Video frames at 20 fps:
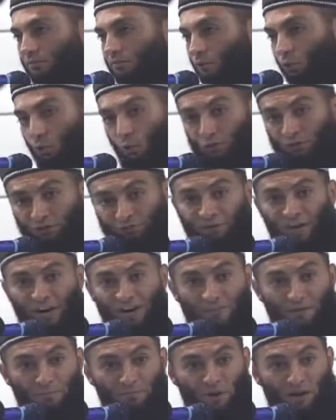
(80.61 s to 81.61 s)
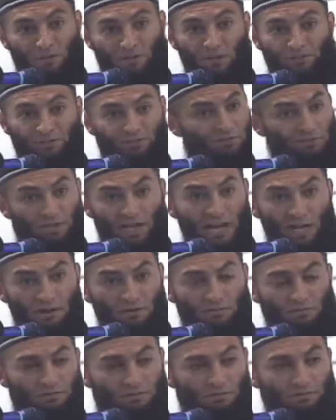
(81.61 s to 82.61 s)
Crucify the brothers?
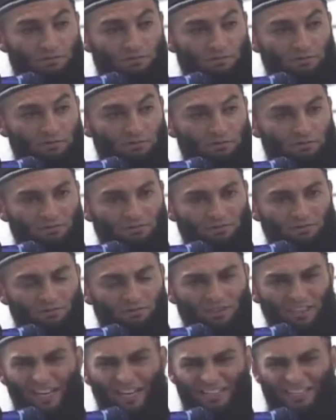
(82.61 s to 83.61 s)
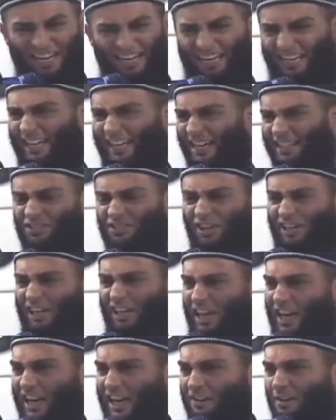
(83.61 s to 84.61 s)
No. He does not
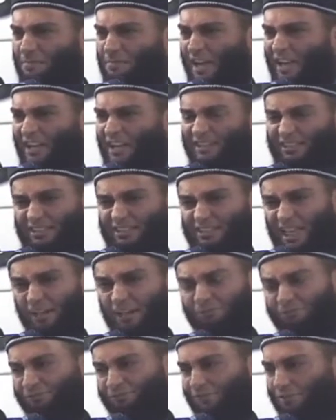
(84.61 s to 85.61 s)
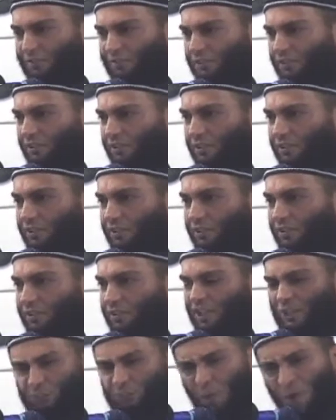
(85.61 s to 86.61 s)
care about his death,
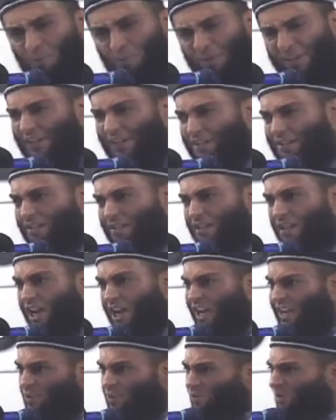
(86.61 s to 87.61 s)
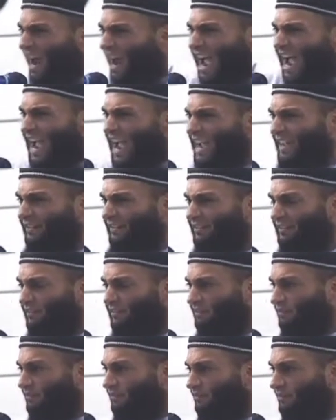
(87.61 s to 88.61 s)
his well-being. He ran
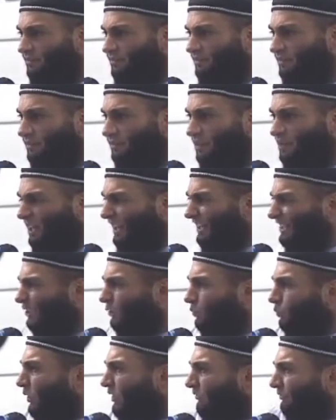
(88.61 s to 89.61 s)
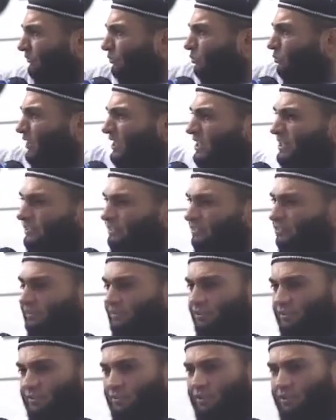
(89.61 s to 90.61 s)
like a swift
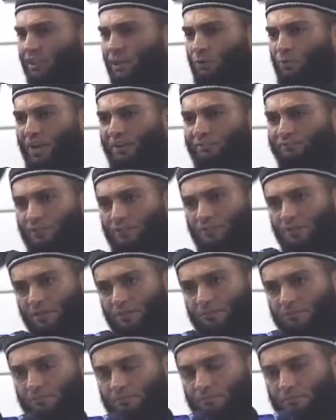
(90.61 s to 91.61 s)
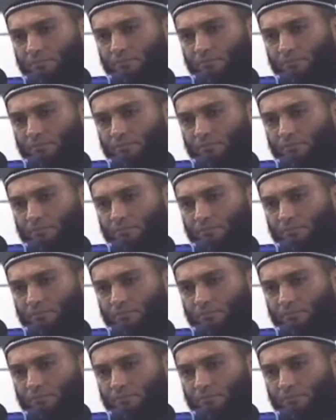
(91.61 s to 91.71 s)
wind. He ran from him.